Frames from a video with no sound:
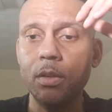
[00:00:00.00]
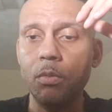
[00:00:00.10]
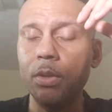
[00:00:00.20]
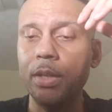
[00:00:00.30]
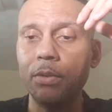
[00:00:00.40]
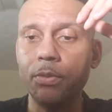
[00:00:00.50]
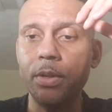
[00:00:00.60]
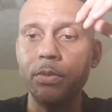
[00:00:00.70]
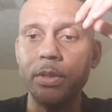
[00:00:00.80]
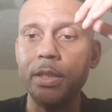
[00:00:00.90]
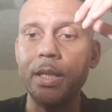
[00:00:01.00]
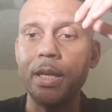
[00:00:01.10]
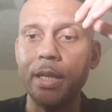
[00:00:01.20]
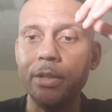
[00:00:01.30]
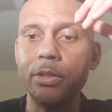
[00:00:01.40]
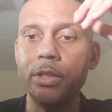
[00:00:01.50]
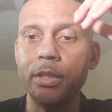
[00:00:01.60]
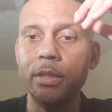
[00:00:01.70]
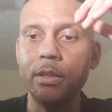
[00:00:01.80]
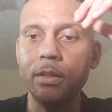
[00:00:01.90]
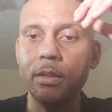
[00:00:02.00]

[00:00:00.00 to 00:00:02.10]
with that frequency, that energy,